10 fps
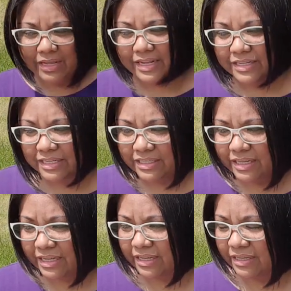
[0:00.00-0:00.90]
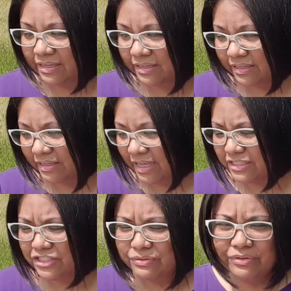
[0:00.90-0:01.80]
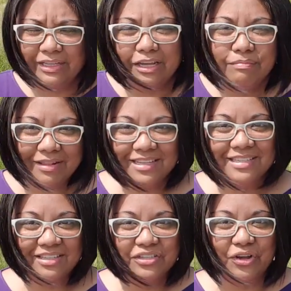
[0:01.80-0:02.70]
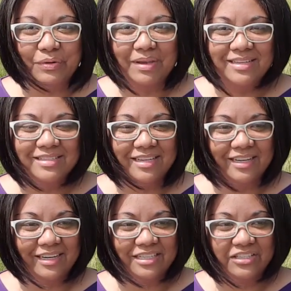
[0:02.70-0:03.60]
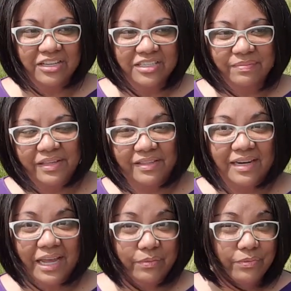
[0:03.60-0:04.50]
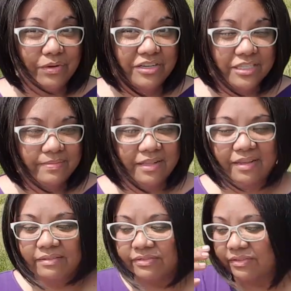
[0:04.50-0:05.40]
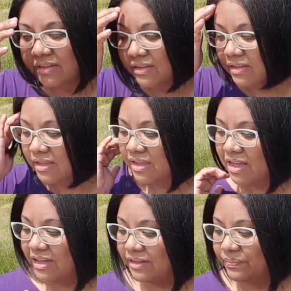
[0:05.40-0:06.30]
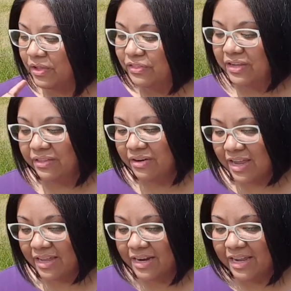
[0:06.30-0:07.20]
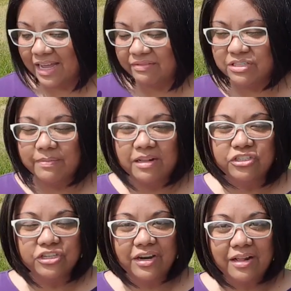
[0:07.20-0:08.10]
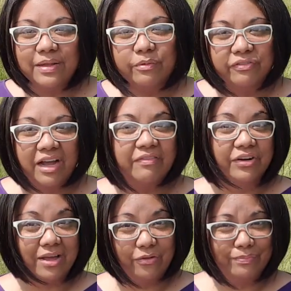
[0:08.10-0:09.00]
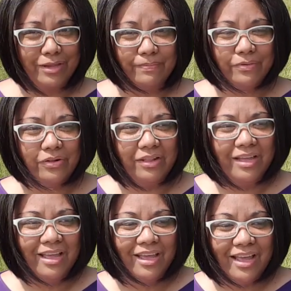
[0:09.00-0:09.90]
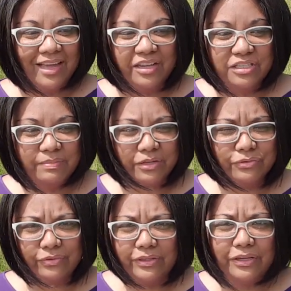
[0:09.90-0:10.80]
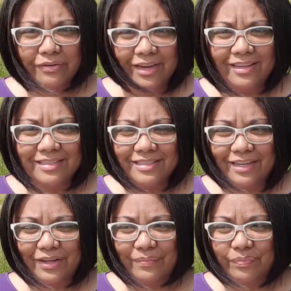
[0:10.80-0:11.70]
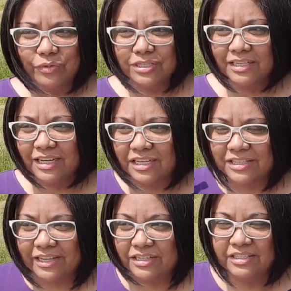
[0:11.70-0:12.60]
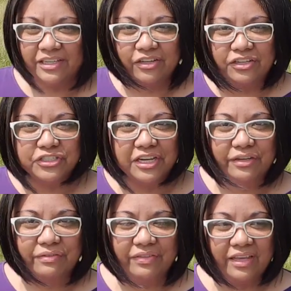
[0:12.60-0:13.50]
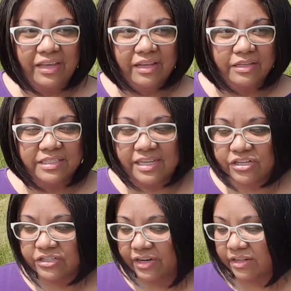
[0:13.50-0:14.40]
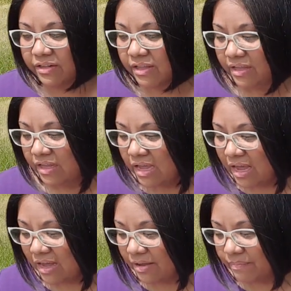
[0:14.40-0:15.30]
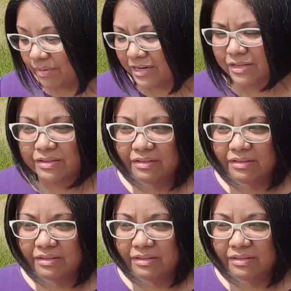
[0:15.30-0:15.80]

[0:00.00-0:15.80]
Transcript: it's just really unpleasant on my skin. It's not something that I would want to smell of. On the other hand, I have smelled Chanel number 5 on other people, and it smells really great, mostly as like a sillage kind of thing, a scent trail, but